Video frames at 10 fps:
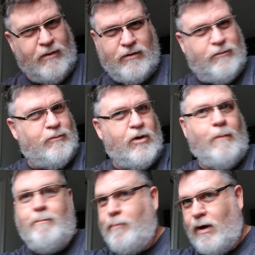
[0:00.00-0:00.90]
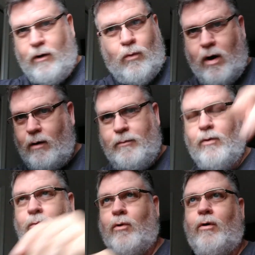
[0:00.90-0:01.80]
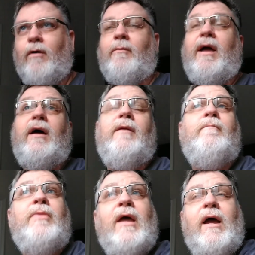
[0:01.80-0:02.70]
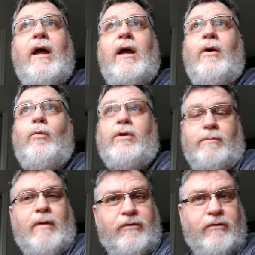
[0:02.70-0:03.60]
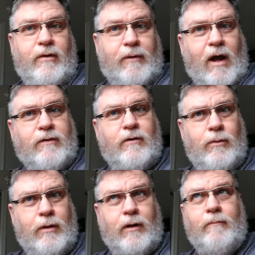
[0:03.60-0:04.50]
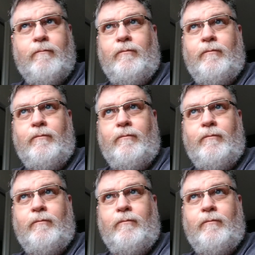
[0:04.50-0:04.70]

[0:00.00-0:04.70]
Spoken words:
somebody just took a bucket of water and poured it over my head, which messes up continuity.